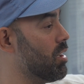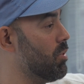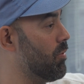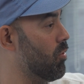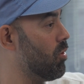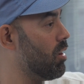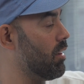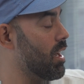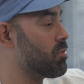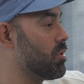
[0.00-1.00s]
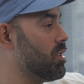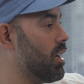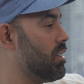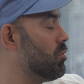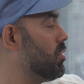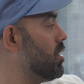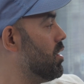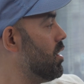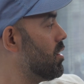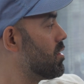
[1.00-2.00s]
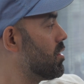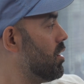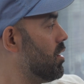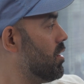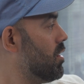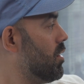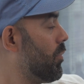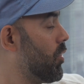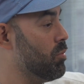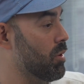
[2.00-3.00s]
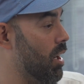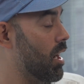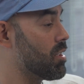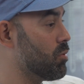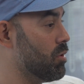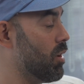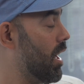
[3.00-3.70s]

before, and that's what Ye did with Adidas. Mm-hmm. To be honest with you, I